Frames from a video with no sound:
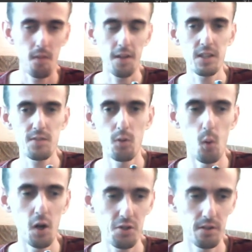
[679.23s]
Thanks for
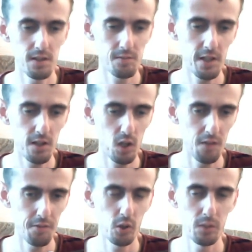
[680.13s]
watching this video.
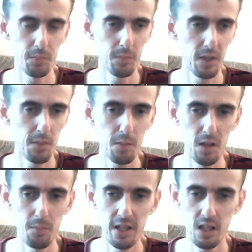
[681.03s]
Have a good time. Bye bye.
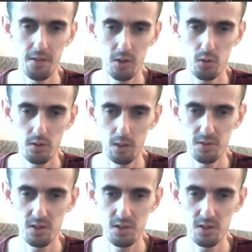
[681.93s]
Bye bye. Have a good time.